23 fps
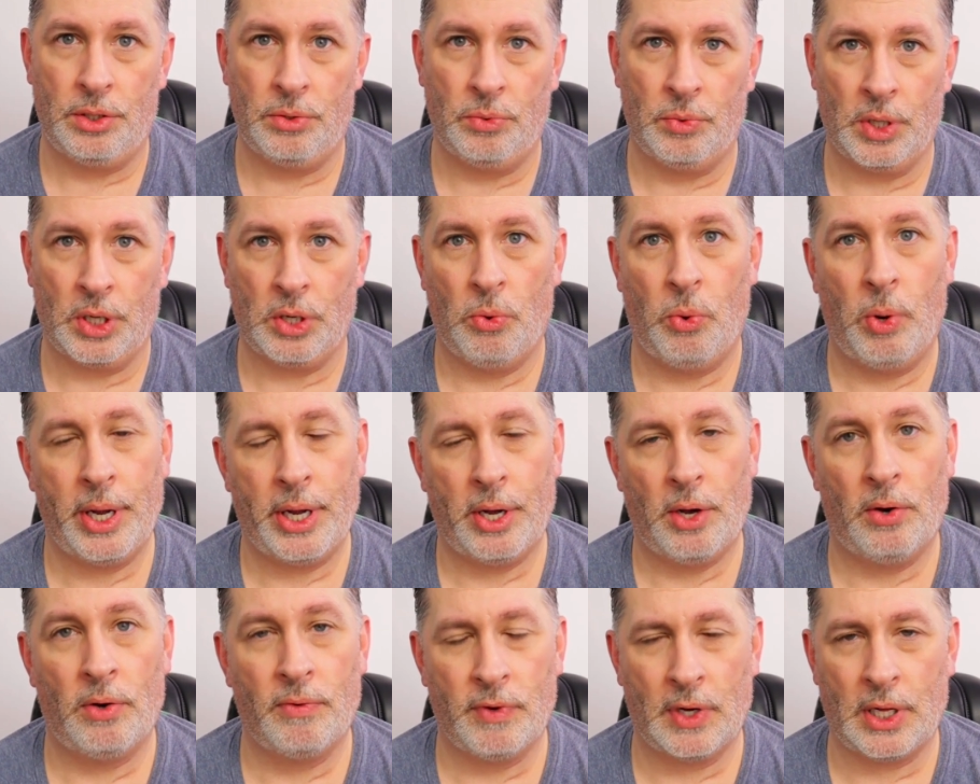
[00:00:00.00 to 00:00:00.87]
do a
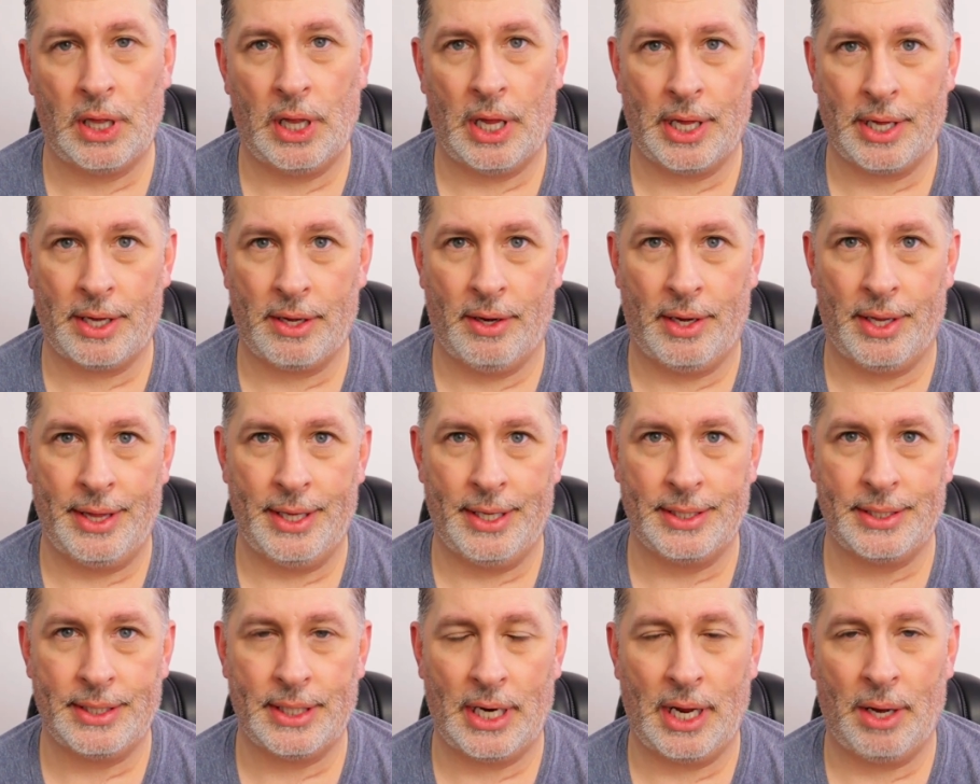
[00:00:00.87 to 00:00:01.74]
quick overclock
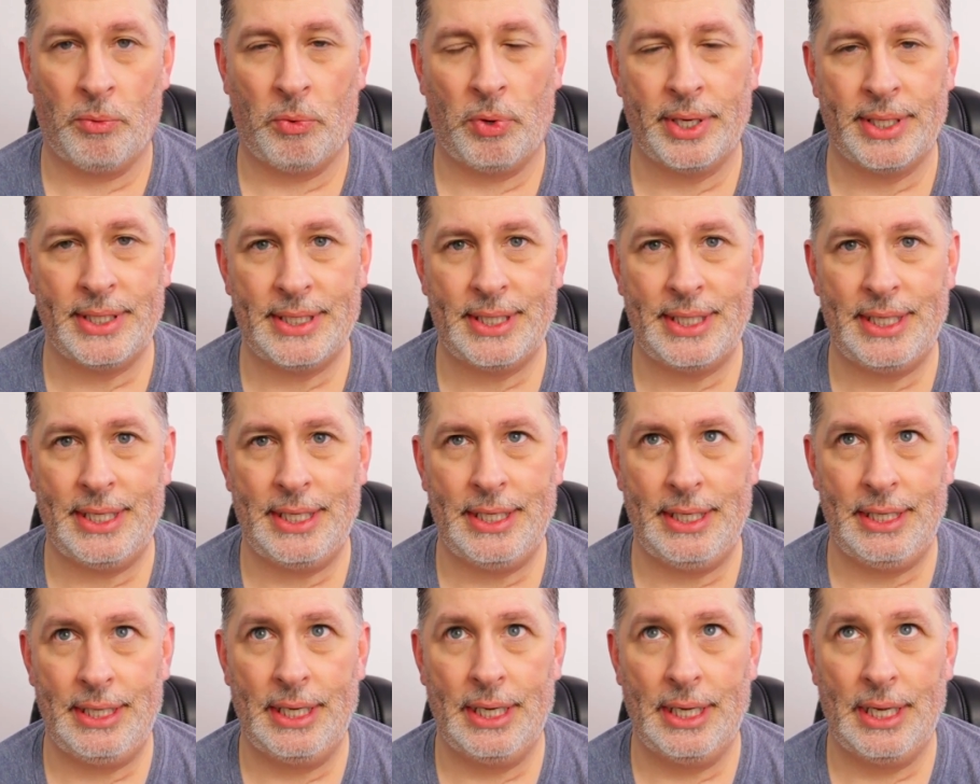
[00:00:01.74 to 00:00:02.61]
on this, and I want to
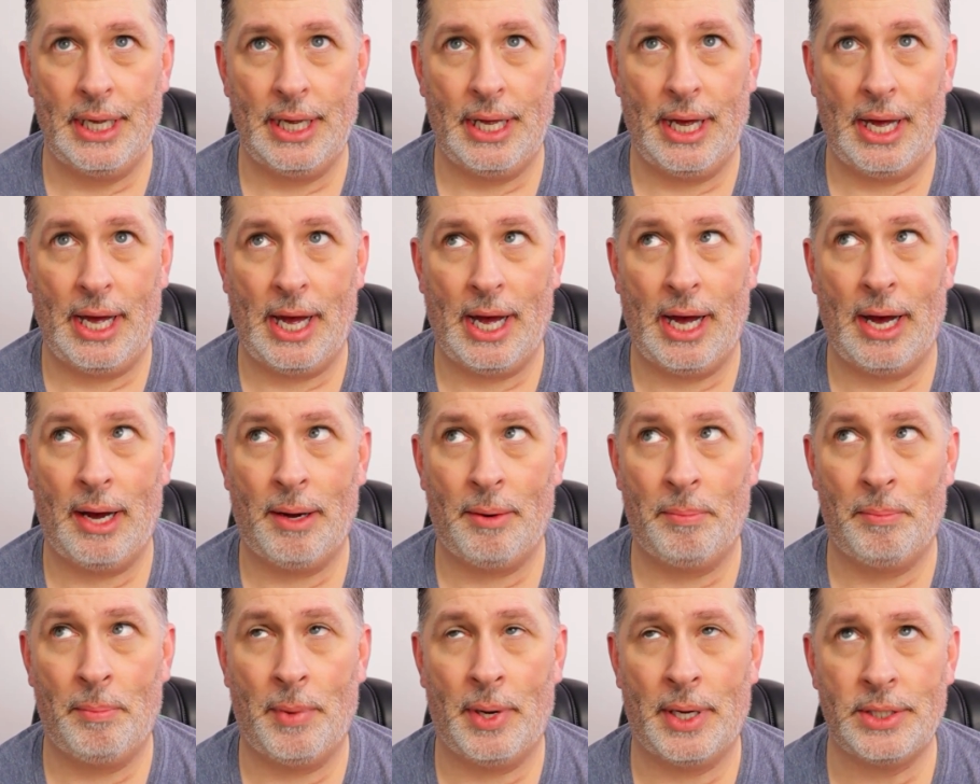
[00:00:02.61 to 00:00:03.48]
see
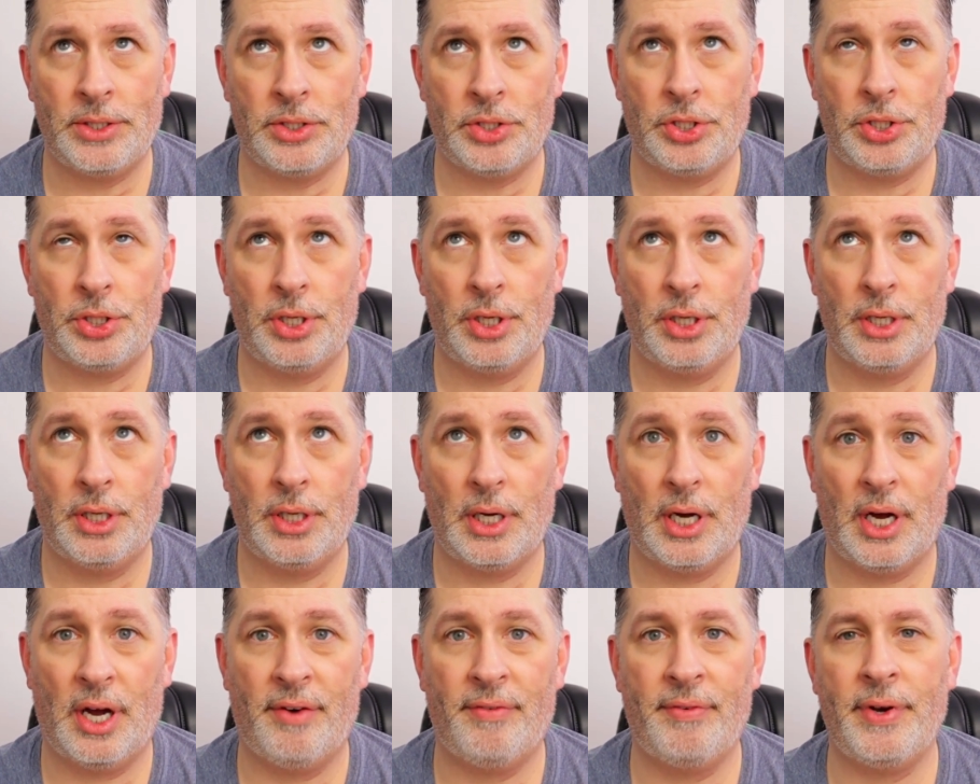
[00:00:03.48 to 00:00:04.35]
how much
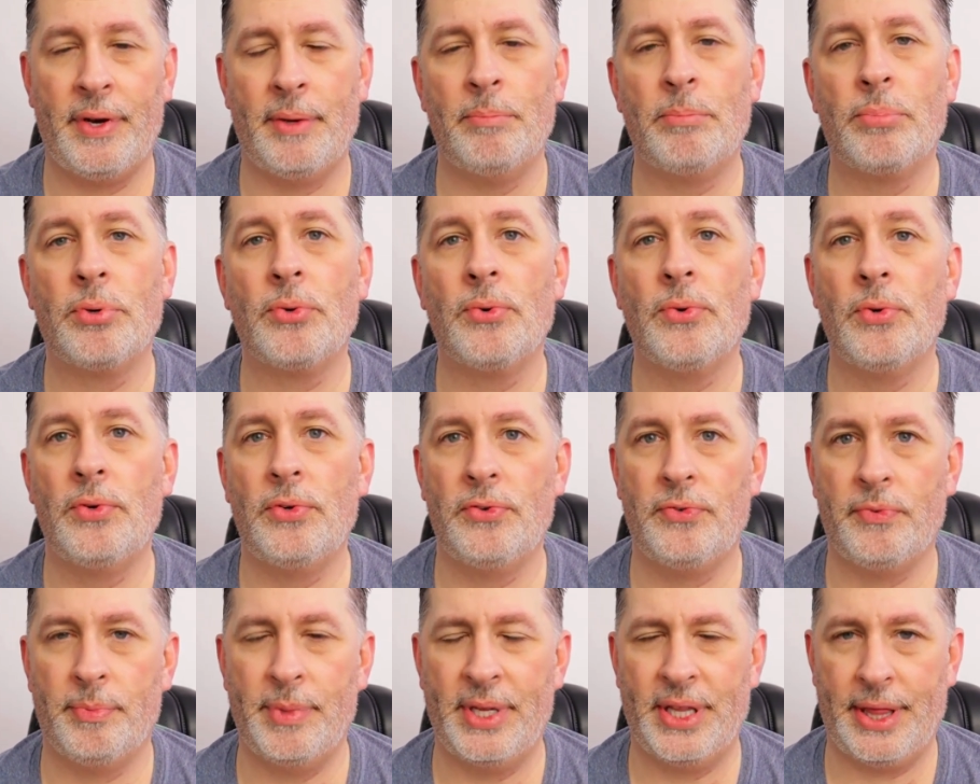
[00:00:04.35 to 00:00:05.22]
of an
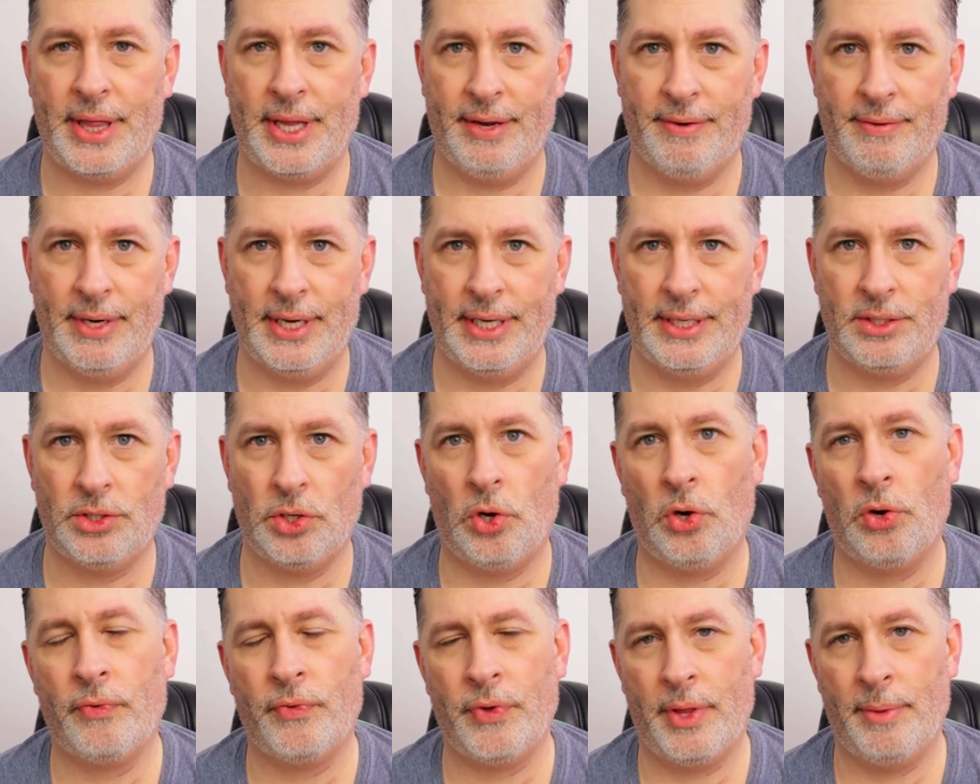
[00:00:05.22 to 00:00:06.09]
improvement there is
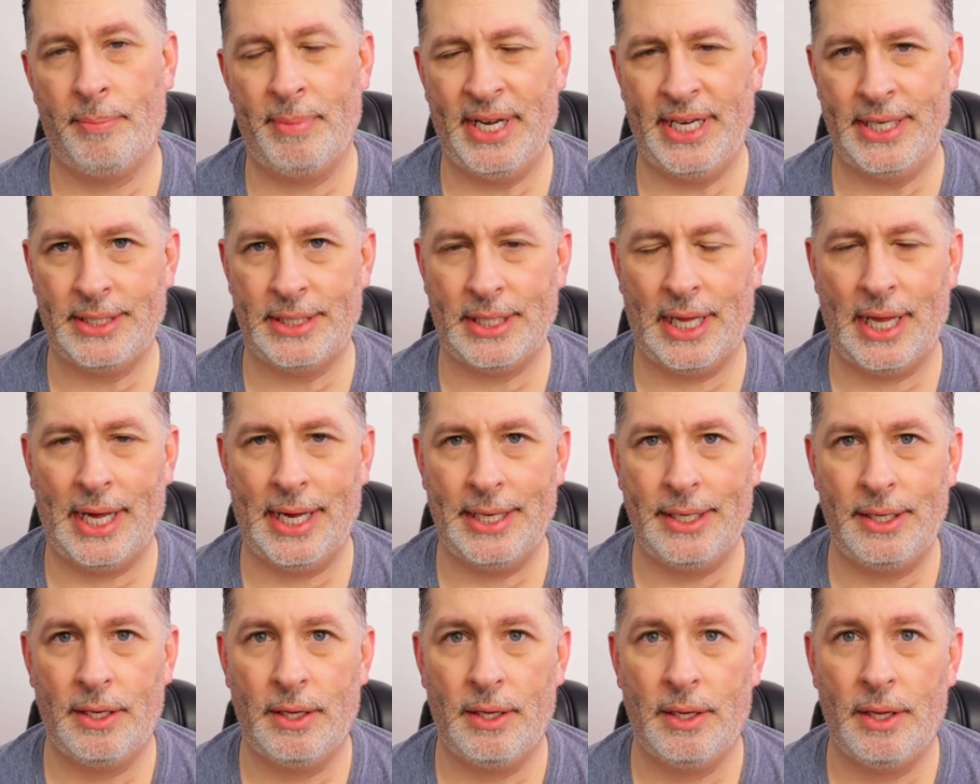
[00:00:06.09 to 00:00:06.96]
over the
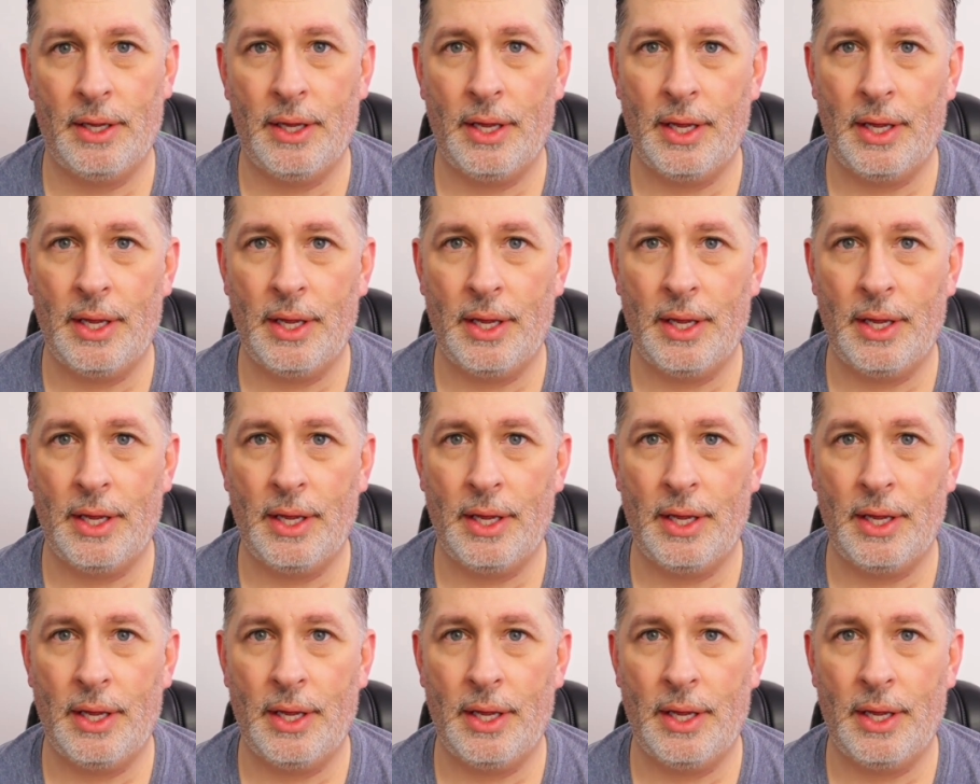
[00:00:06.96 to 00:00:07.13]
baseline.